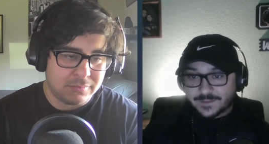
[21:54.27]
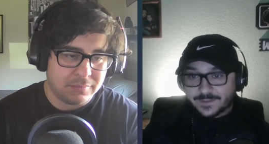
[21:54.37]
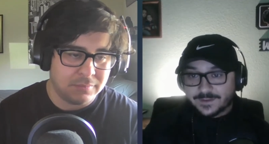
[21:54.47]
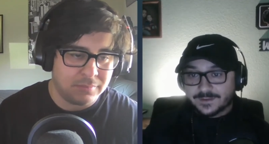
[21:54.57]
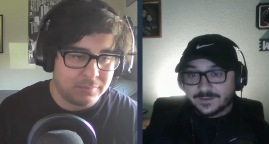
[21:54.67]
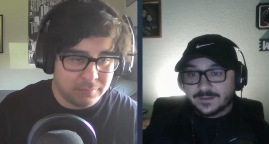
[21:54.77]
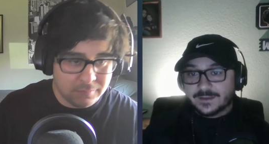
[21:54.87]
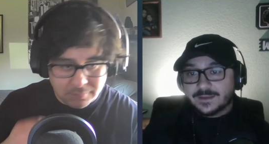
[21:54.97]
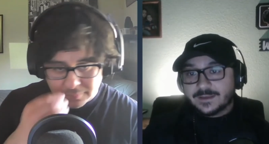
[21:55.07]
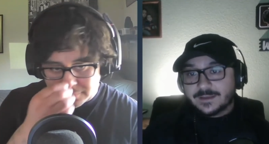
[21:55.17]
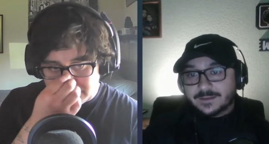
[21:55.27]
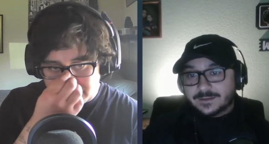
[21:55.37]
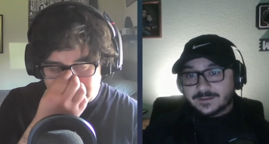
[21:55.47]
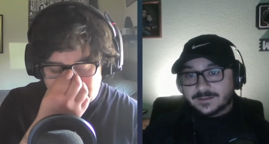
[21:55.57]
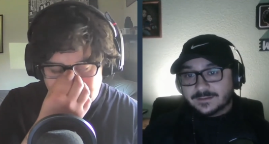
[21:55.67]
Speaker 1: of the
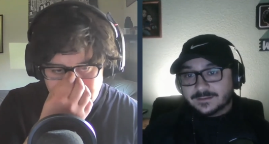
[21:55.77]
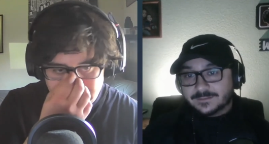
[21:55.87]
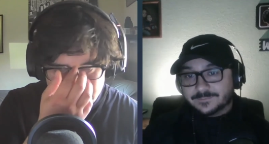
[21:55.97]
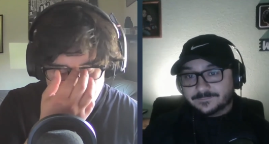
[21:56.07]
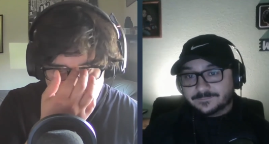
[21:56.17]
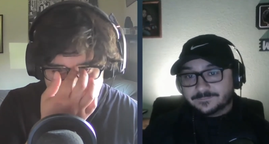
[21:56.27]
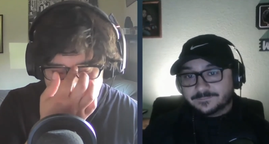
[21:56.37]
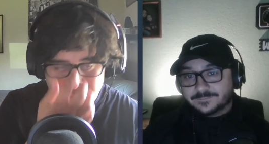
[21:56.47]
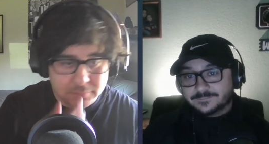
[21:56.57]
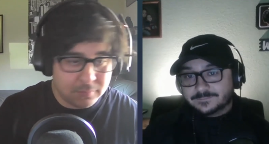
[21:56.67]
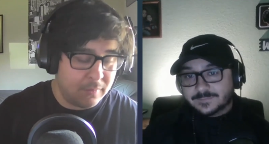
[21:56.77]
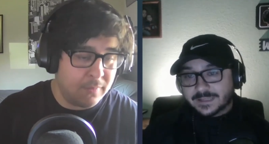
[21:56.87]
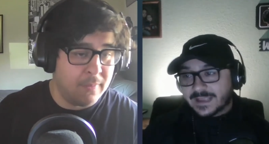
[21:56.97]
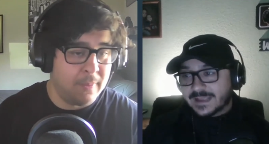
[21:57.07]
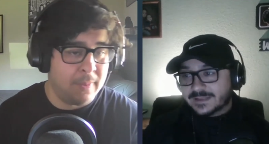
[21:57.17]
um,
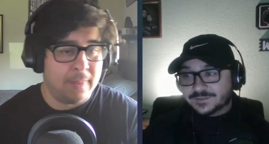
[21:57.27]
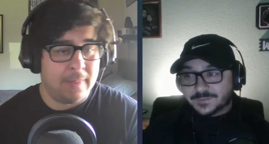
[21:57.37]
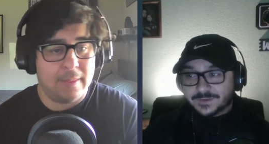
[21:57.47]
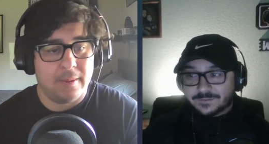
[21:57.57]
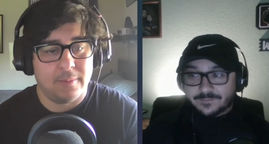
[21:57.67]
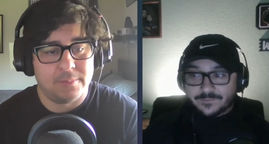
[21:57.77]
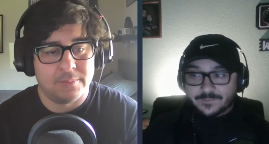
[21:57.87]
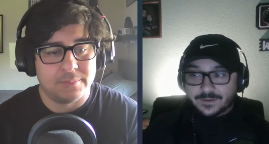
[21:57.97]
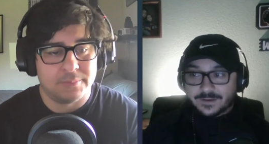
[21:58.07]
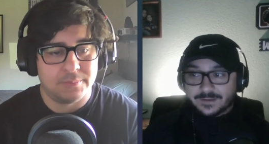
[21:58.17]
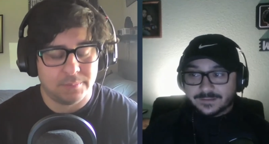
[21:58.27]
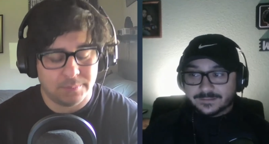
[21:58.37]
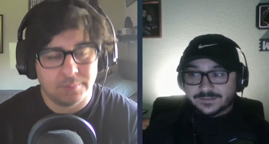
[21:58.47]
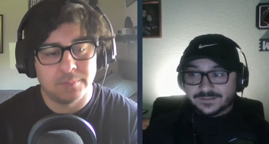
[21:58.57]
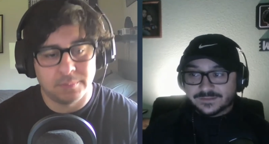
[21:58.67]
like ads or whatever for it,
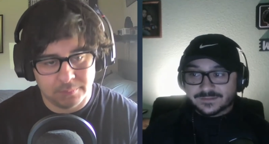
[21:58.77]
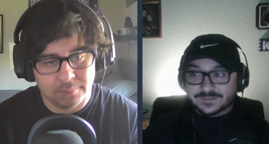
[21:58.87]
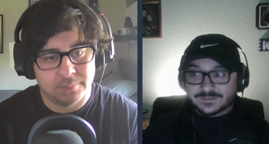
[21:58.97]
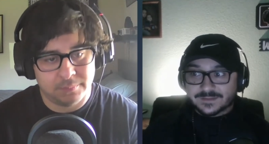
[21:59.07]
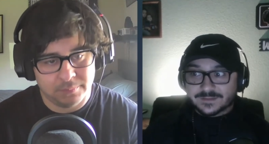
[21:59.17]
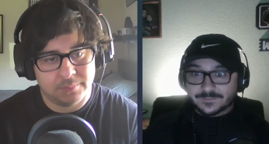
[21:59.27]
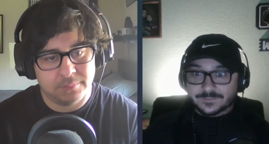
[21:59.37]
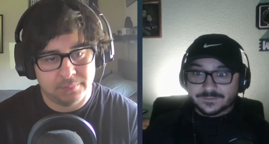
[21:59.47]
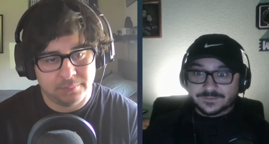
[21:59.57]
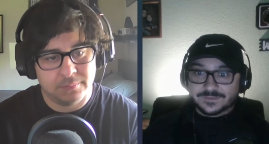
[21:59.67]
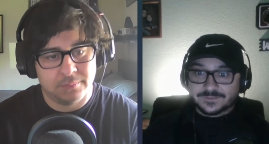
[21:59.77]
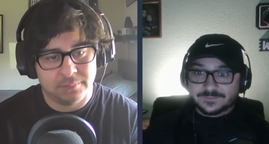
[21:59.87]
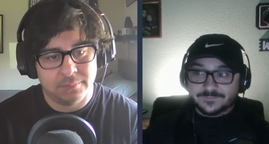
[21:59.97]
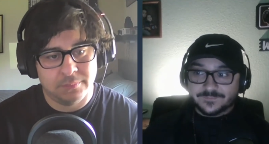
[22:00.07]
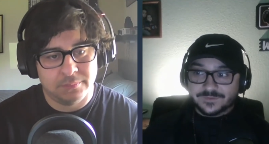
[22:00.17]
and it just looks like a real
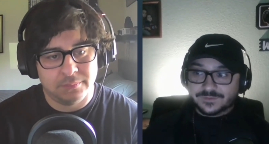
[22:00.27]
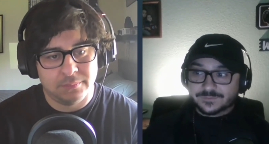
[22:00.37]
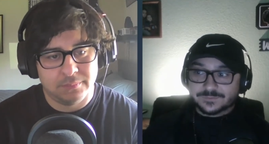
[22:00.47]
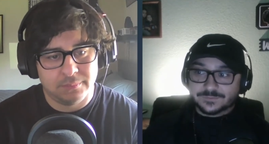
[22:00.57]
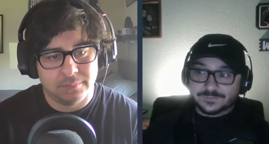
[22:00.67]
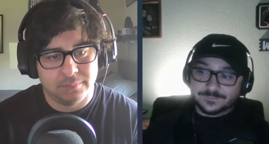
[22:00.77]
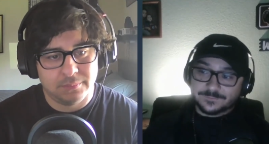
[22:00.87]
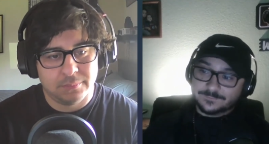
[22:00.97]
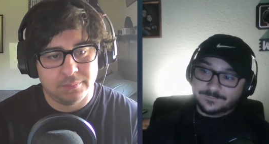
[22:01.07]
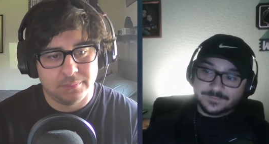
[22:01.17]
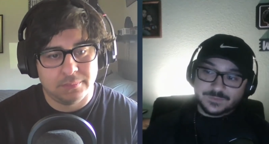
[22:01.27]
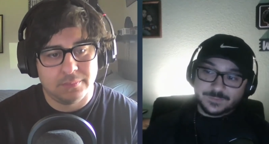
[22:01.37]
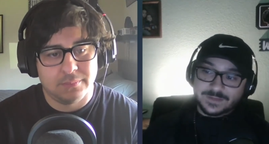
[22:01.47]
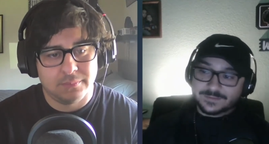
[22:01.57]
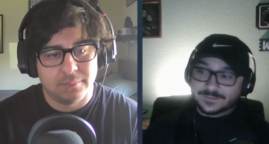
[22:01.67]
visual
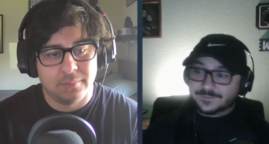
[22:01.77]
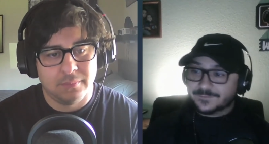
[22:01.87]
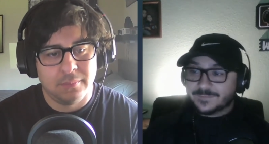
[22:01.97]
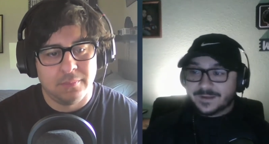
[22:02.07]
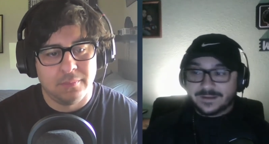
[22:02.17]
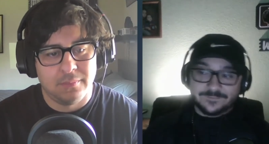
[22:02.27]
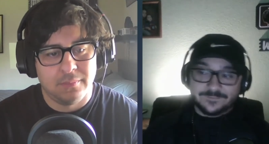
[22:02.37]
spectacle, mind